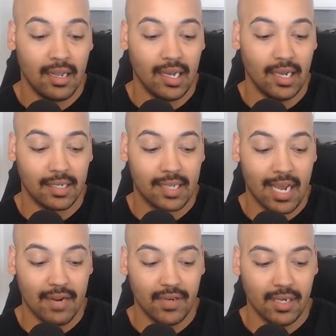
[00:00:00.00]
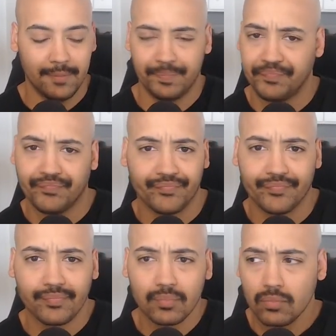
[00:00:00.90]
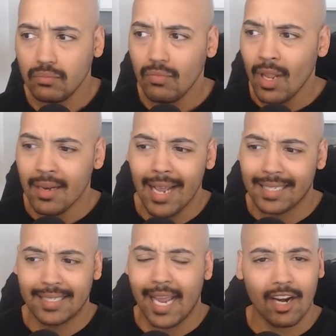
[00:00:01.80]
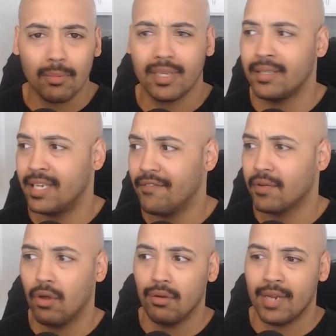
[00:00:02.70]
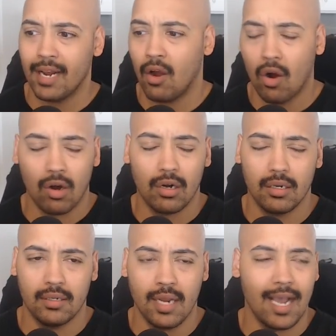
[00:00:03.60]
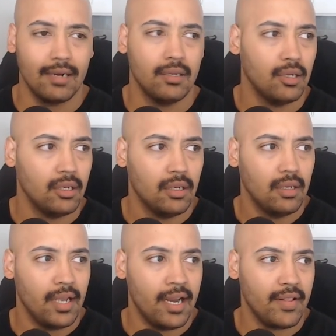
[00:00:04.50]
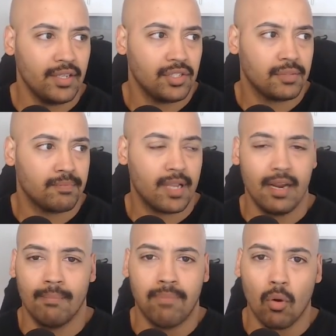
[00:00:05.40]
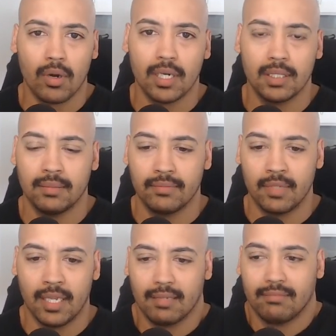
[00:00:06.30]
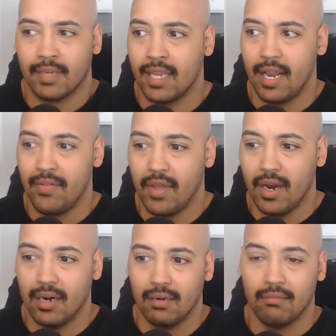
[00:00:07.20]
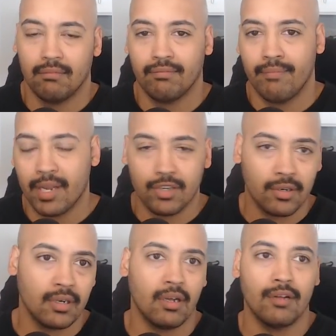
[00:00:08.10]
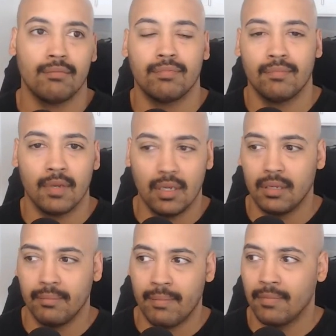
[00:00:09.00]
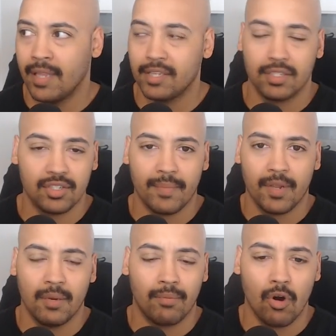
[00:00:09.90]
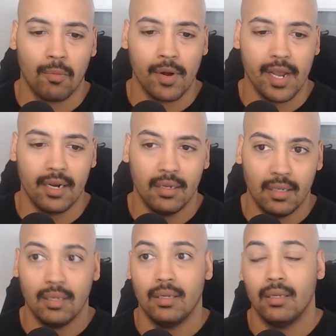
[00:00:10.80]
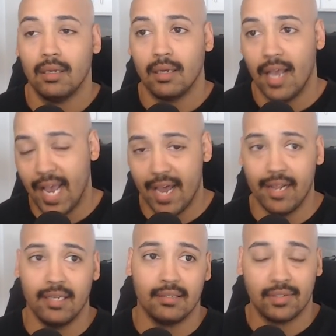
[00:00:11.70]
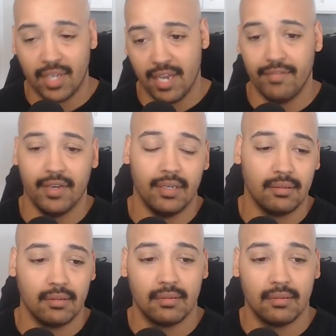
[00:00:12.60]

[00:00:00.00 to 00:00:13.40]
Uh, kind of a, not terribly difficult, not hard, not anything. It's just kind of boring, like get in there, make sure it all links to something appropriate, add it, save it,